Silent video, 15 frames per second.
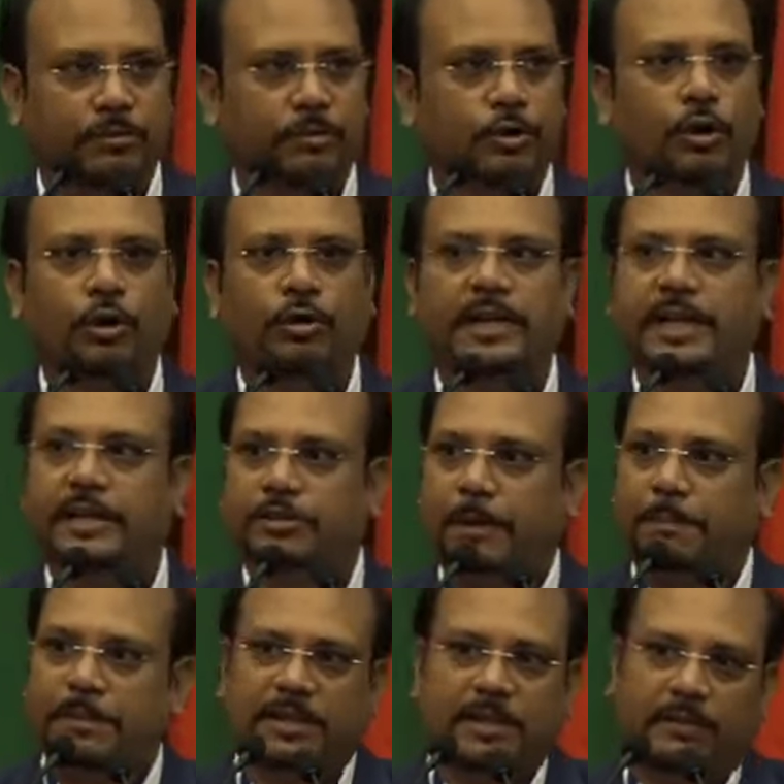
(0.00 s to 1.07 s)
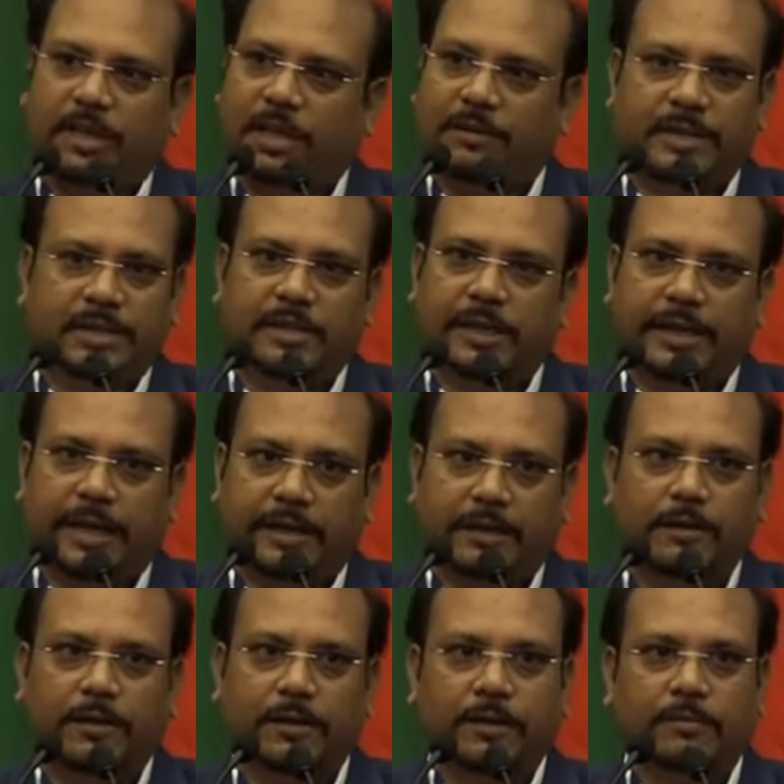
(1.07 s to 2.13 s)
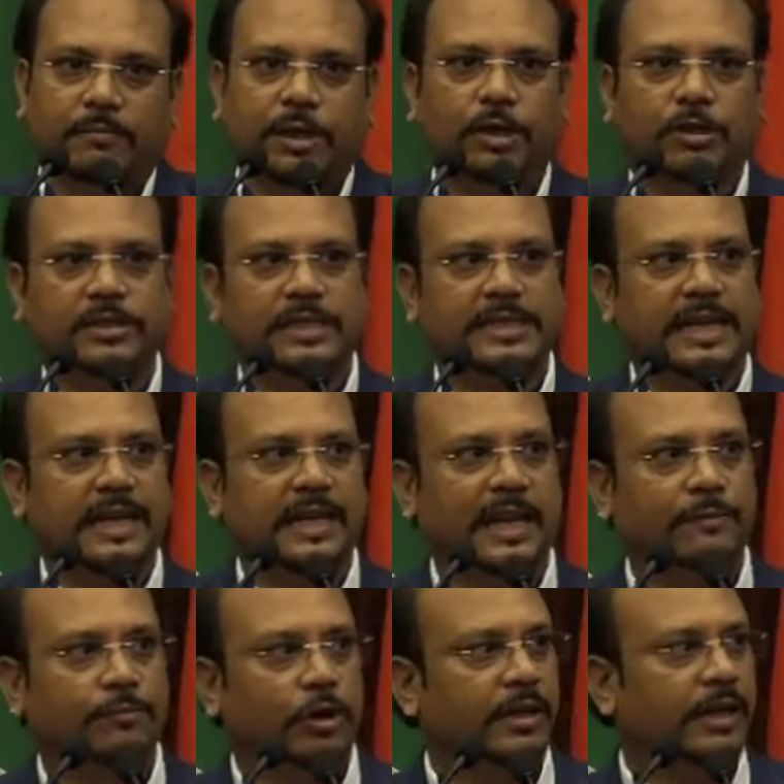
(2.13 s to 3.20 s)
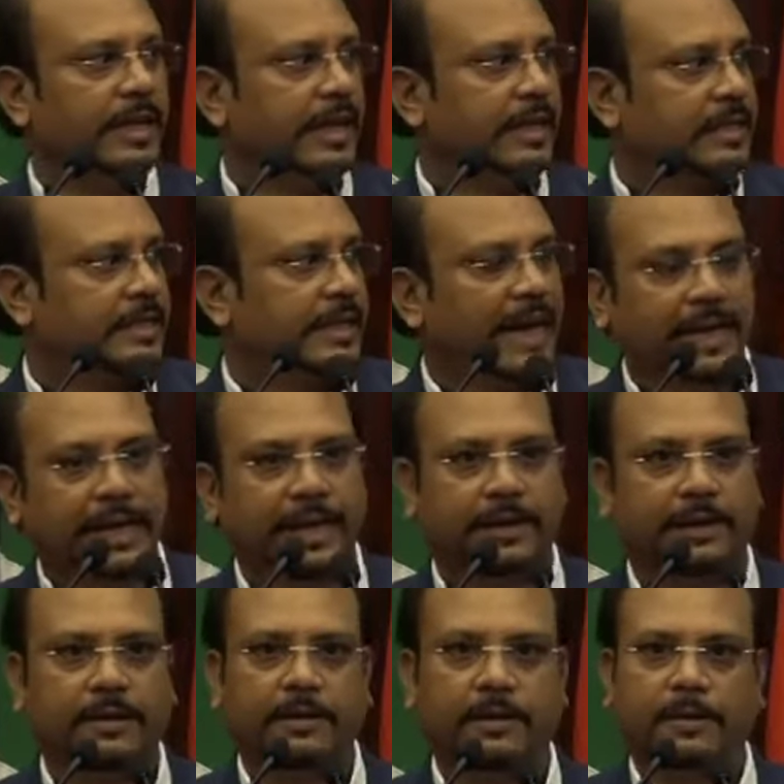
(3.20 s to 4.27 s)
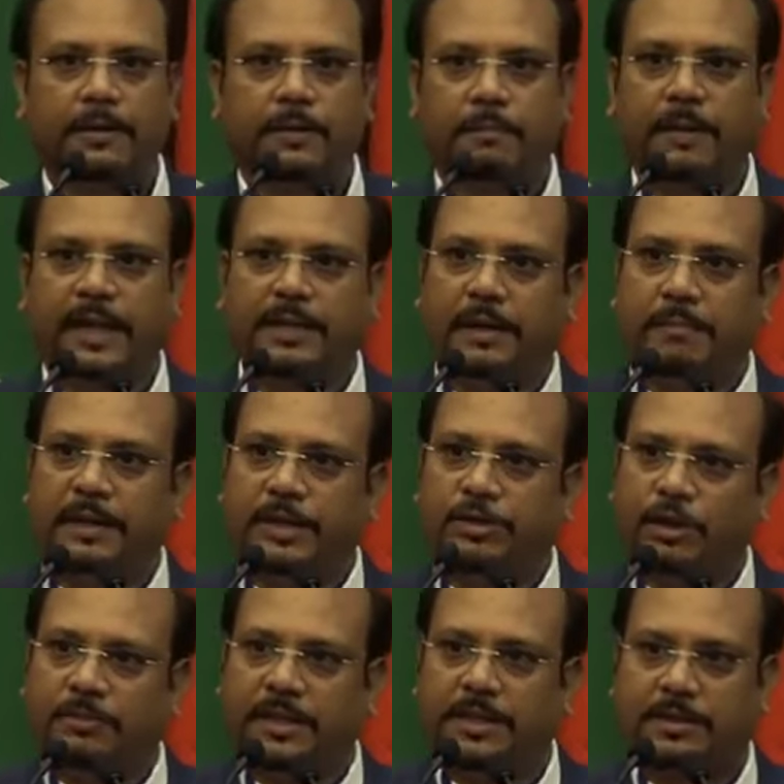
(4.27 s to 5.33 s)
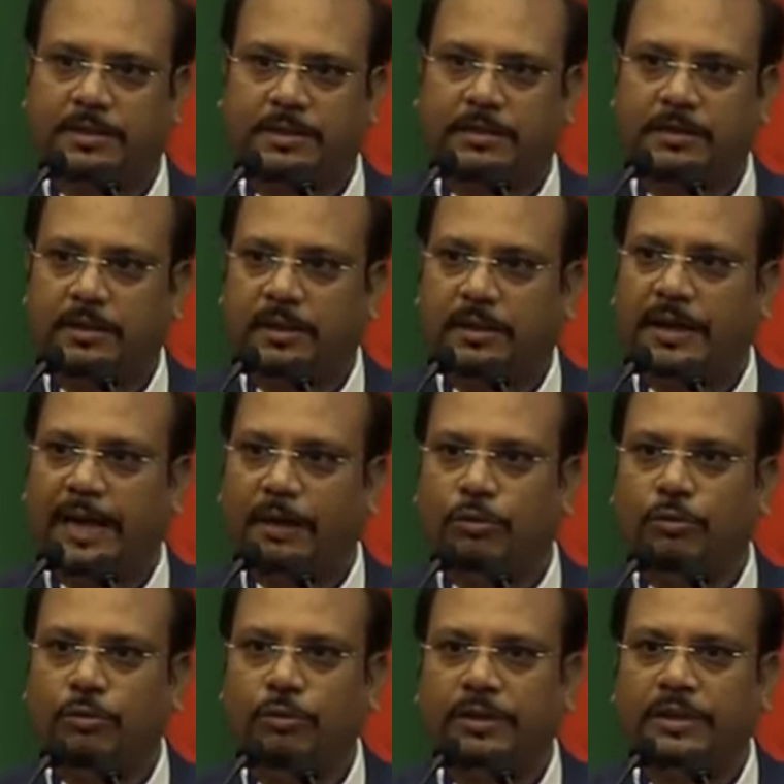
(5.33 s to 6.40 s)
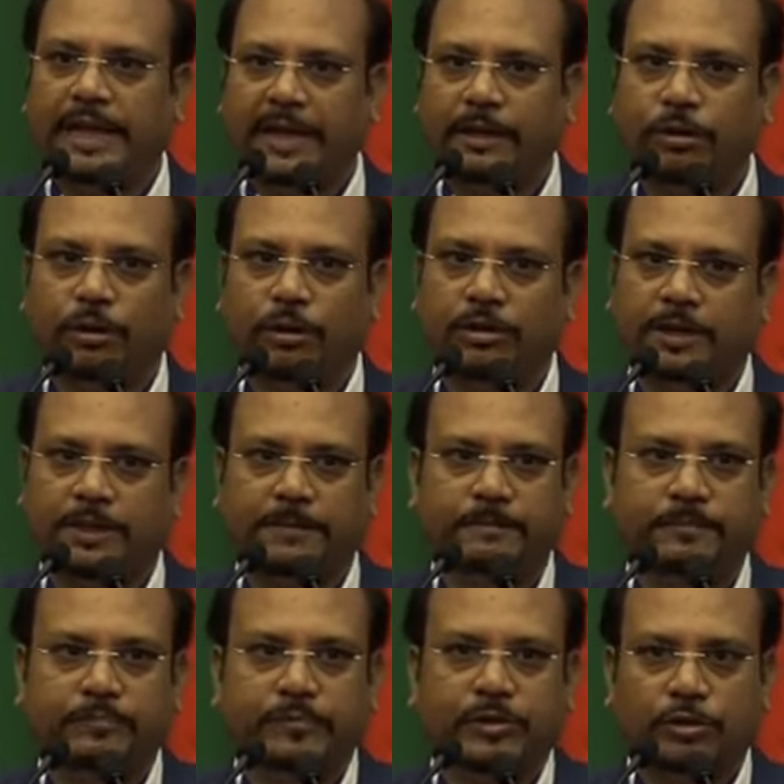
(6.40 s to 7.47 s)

No needs of preservative is needed because the cell life already extended by the means of this nanotechnology.